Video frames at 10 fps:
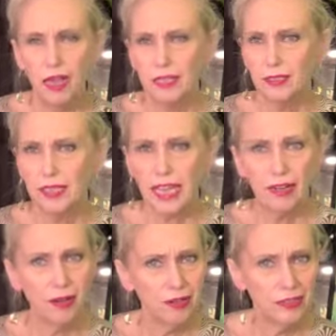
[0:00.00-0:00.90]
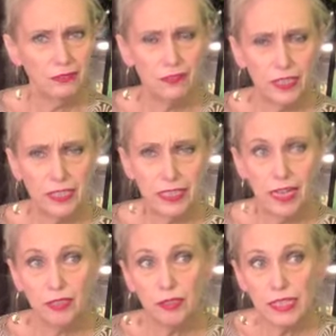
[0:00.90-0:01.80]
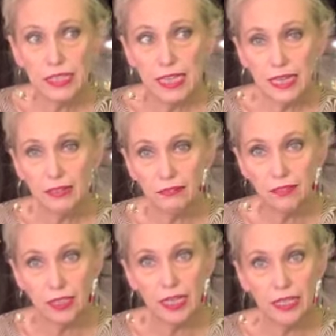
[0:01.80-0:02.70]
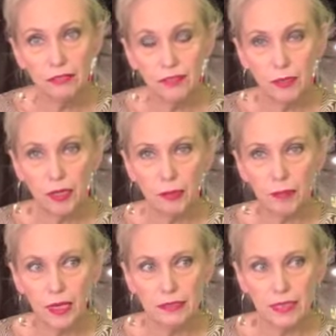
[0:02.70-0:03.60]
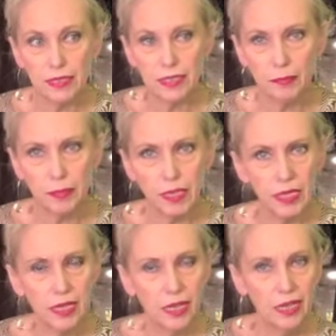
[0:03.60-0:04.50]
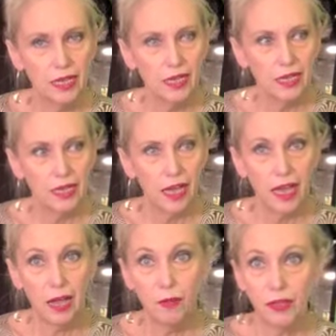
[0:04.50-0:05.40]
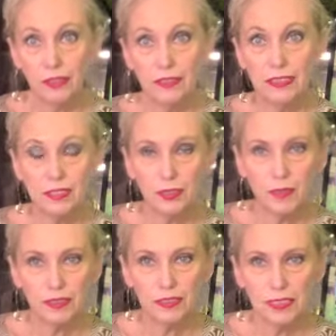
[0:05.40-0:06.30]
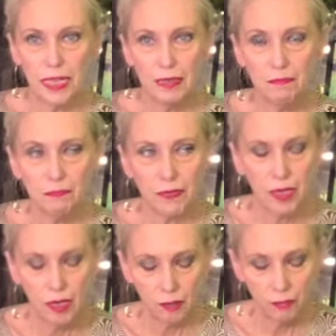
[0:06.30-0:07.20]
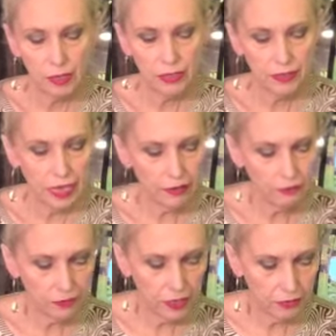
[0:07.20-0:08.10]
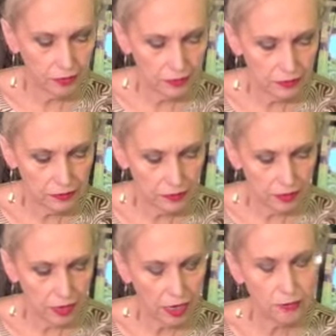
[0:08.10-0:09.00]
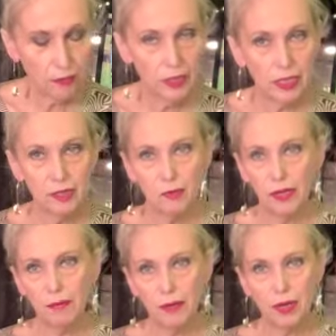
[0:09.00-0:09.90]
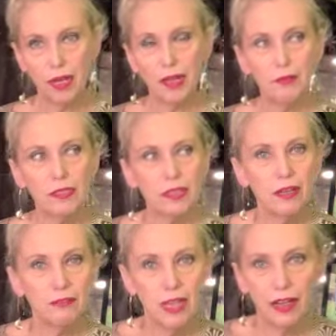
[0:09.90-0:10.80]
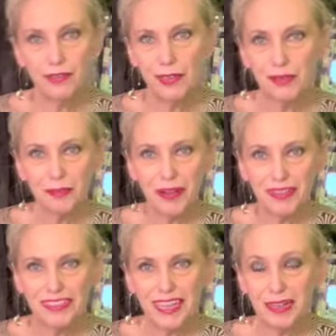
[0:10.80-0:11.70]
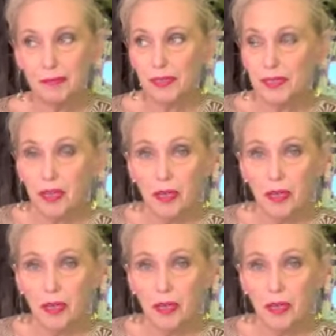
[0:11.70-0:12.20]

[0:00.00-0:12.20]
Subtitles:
you can't hardly find it now. You can get it for like a few $100, I think, but I wonder if it still smells the same. But that fragrance, I really want to buy. I would love to have another bottle of that, but